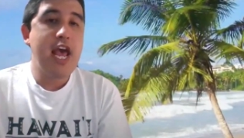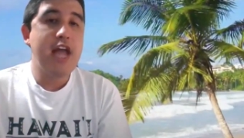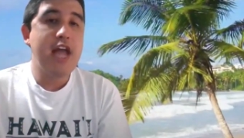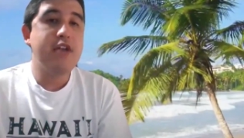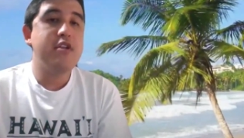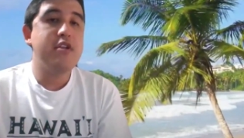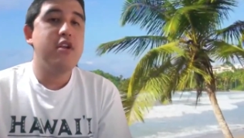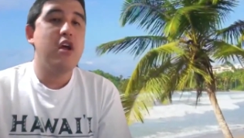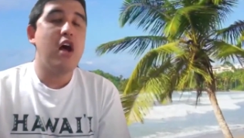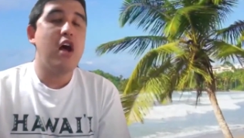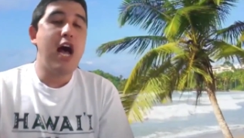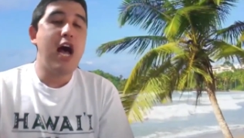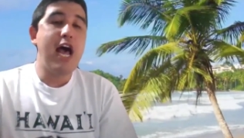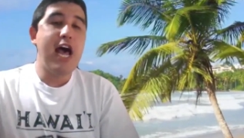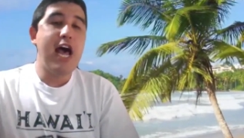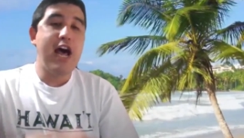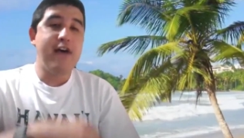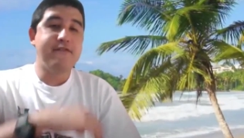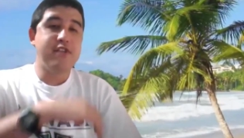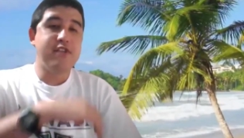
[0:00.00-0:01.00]
And
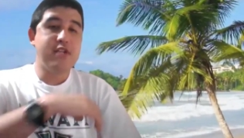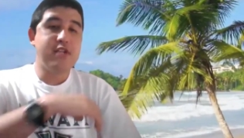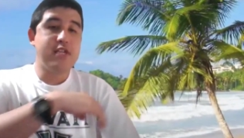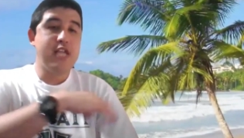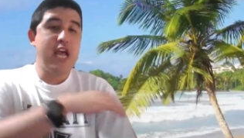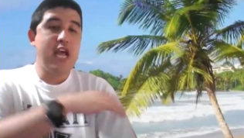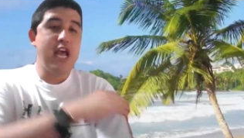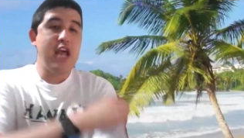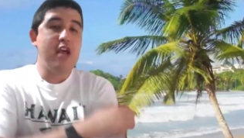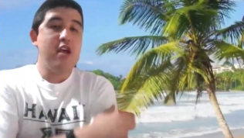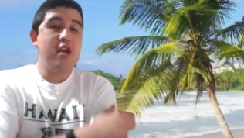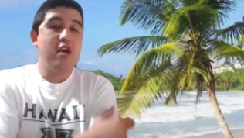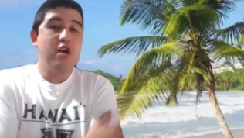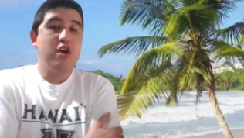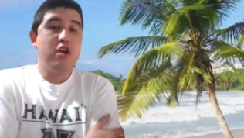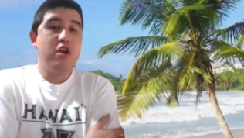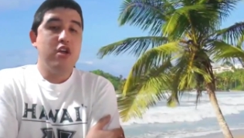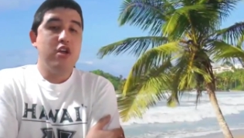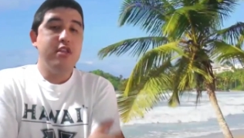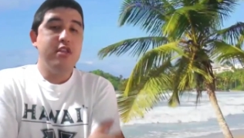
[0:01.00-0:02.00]
I have to say,
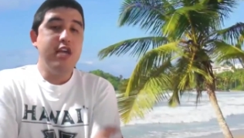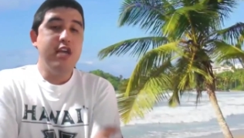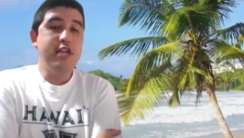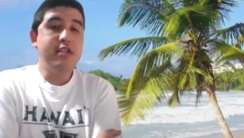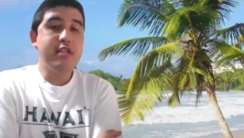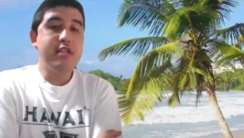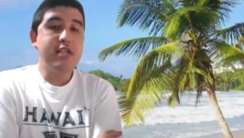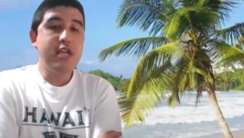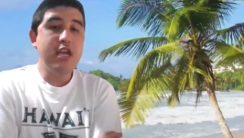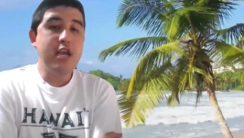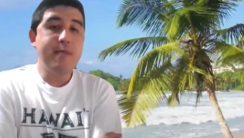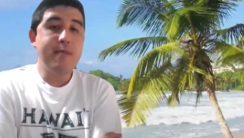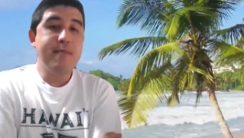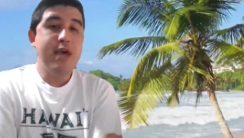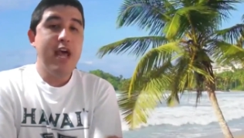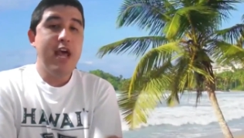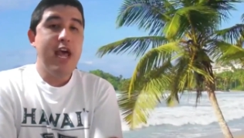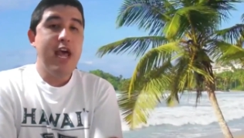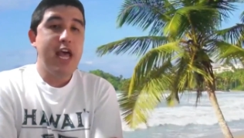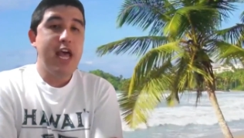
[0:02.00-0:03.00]
this
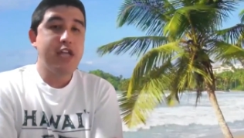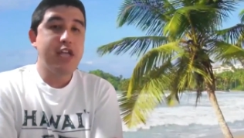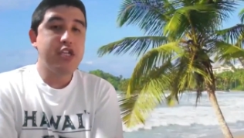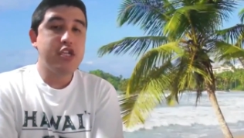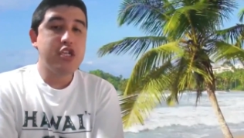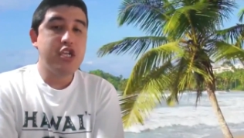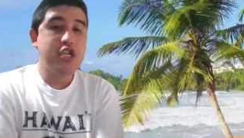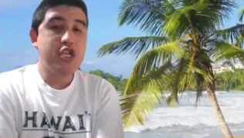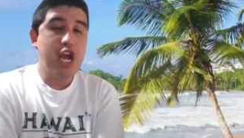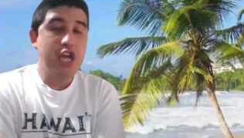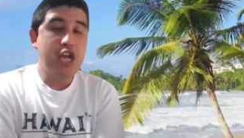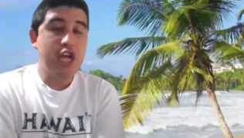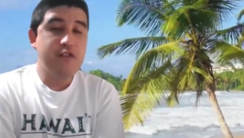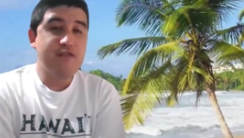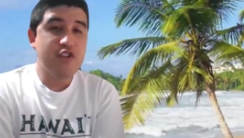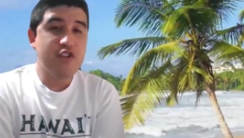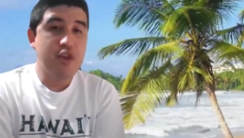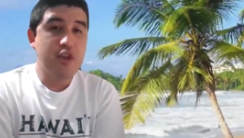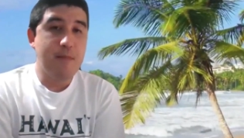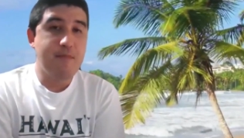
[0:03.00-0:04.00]
team has
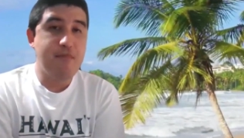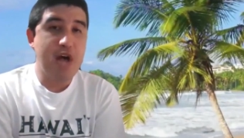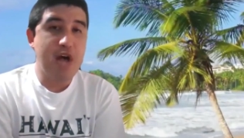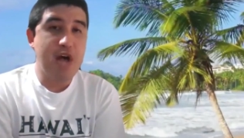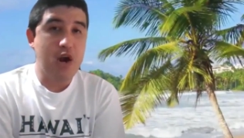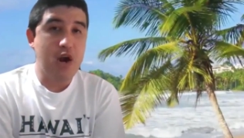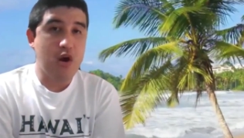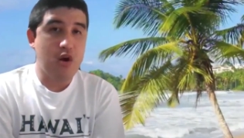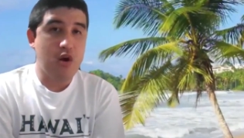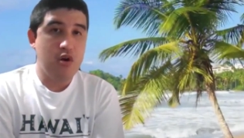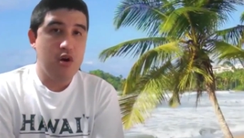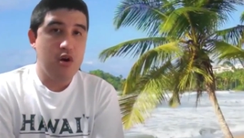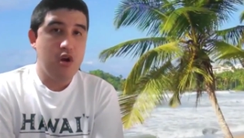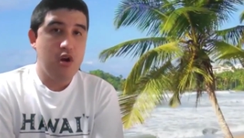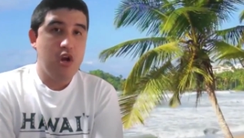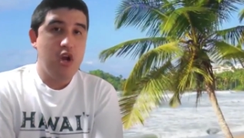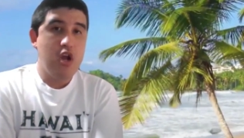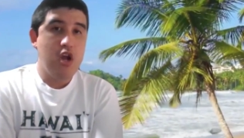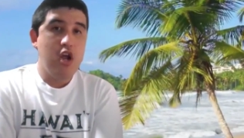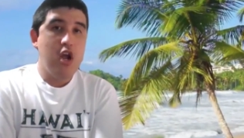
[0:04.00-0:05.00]
changed for the better.
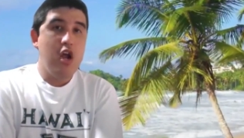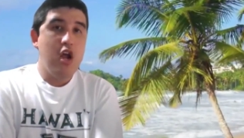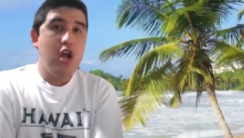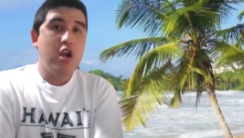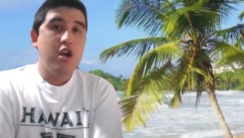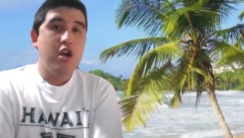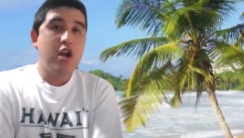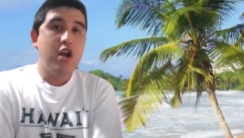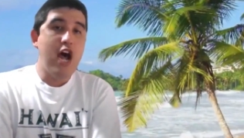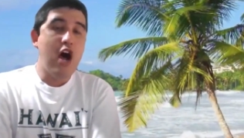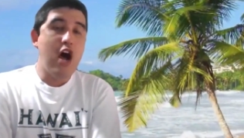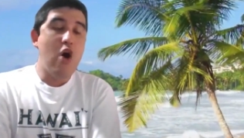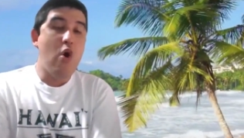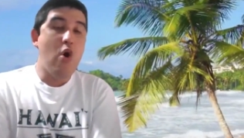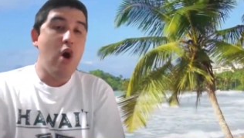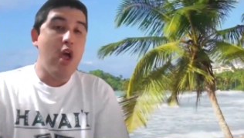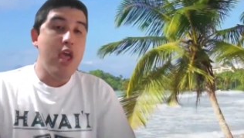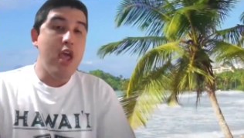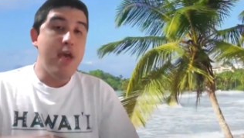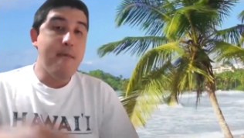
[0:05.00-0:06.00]

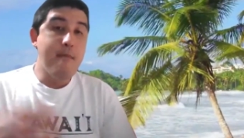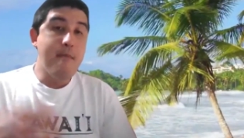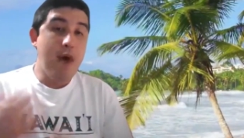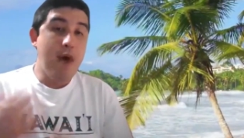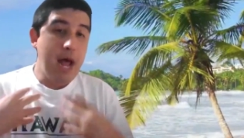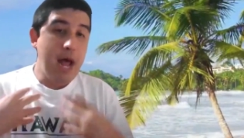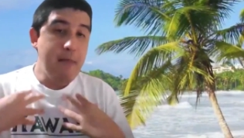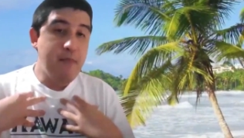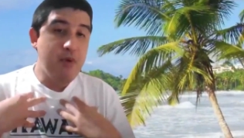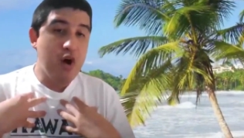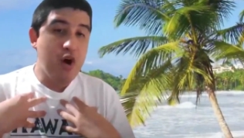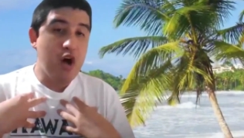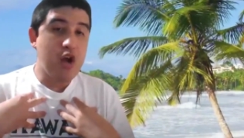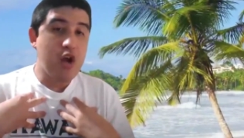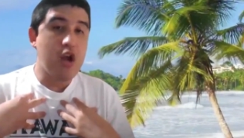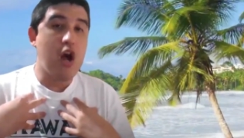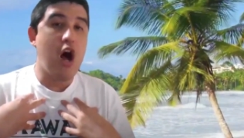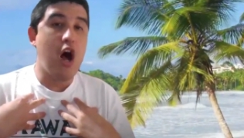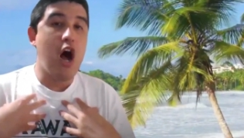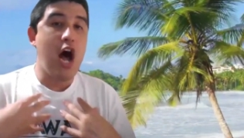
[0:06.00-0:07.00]
Now, in my
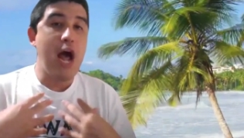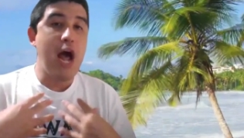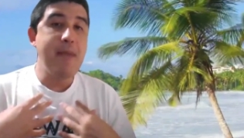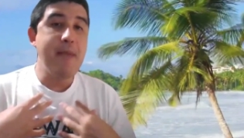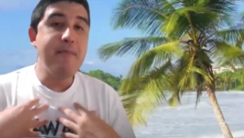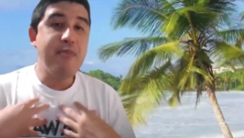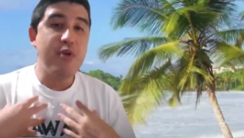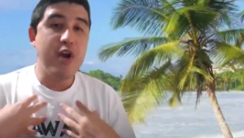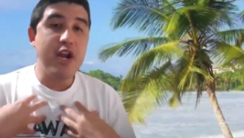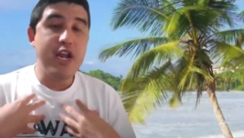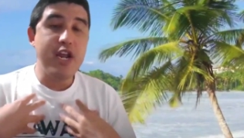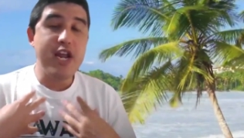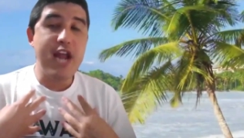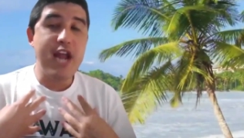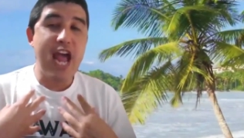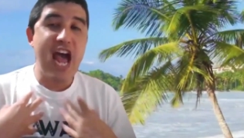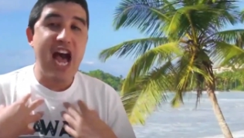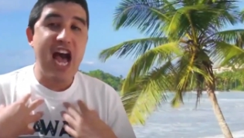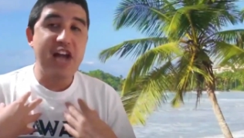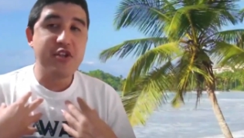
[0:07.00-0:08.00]
book, I'm
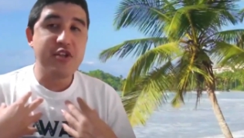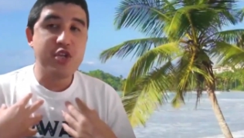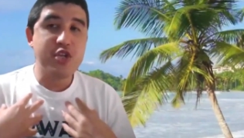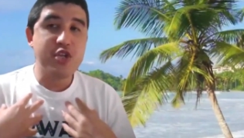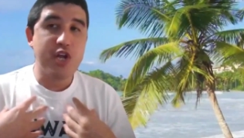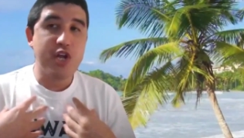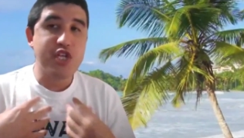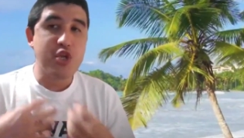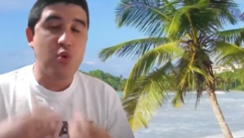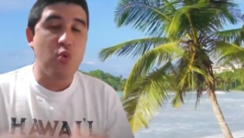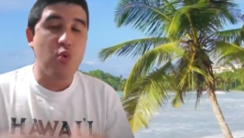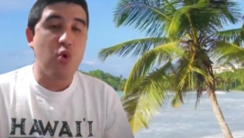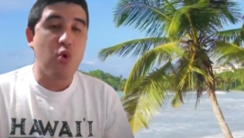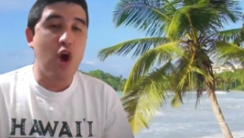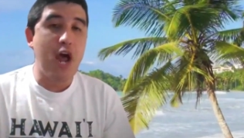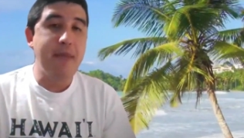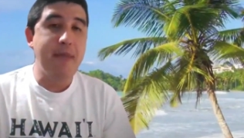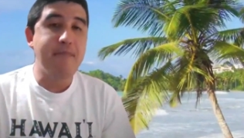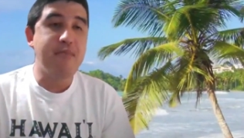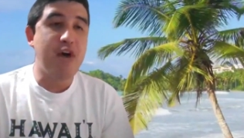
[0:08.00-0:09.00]
putting an asterisk
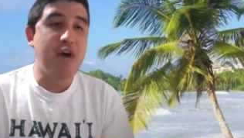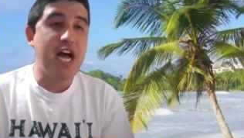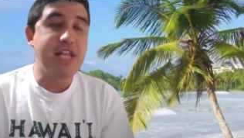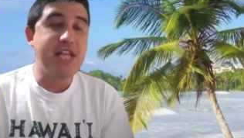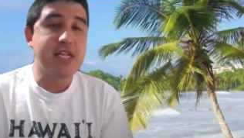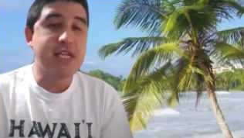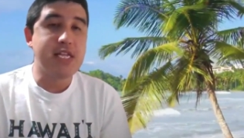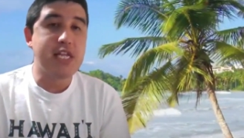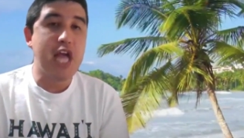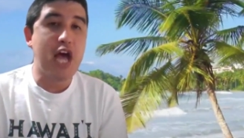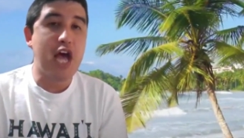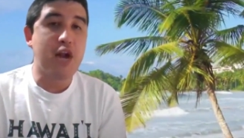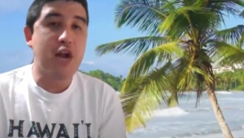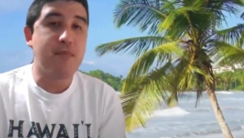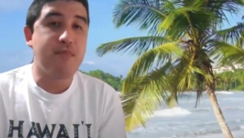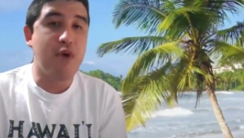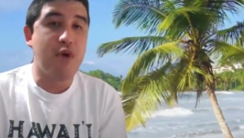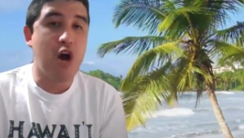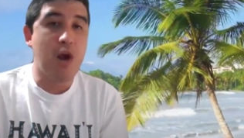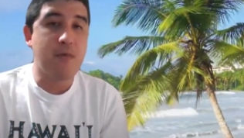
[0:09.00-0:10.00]
right by the
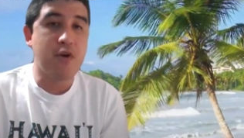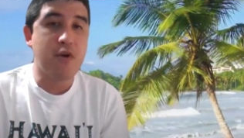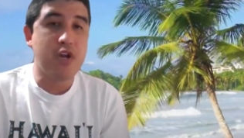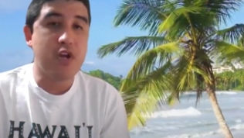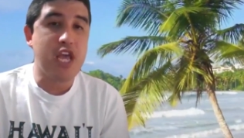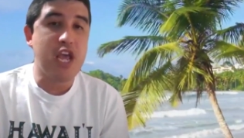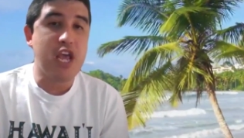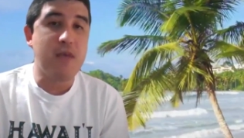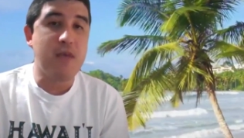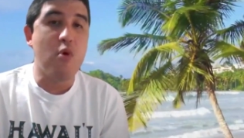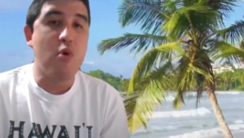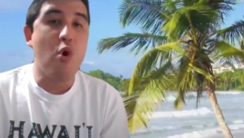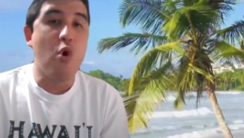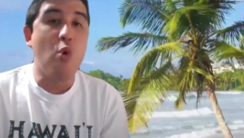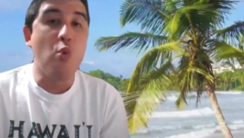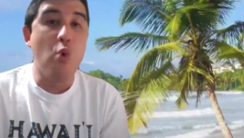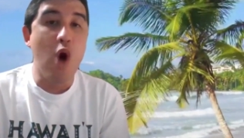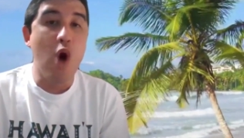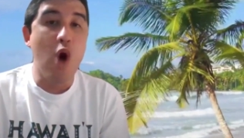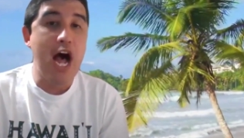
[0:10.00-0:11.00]
Santa Barbara game.
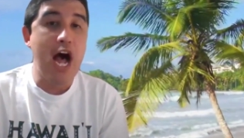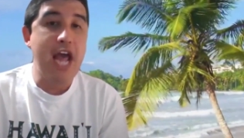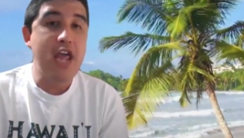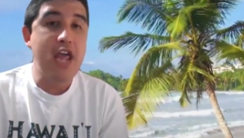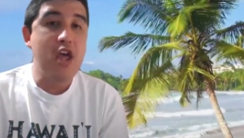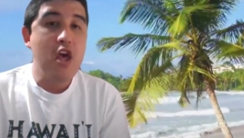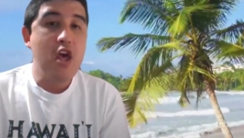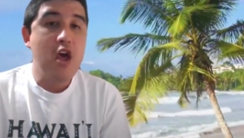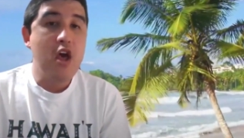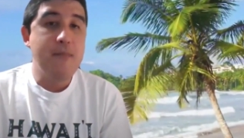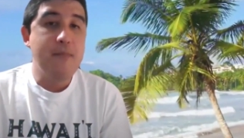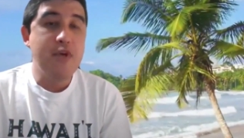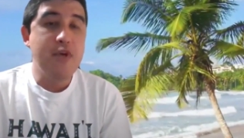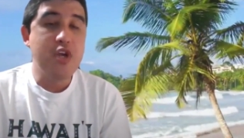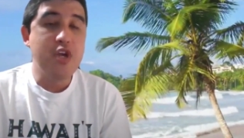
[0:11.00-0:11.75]
Why?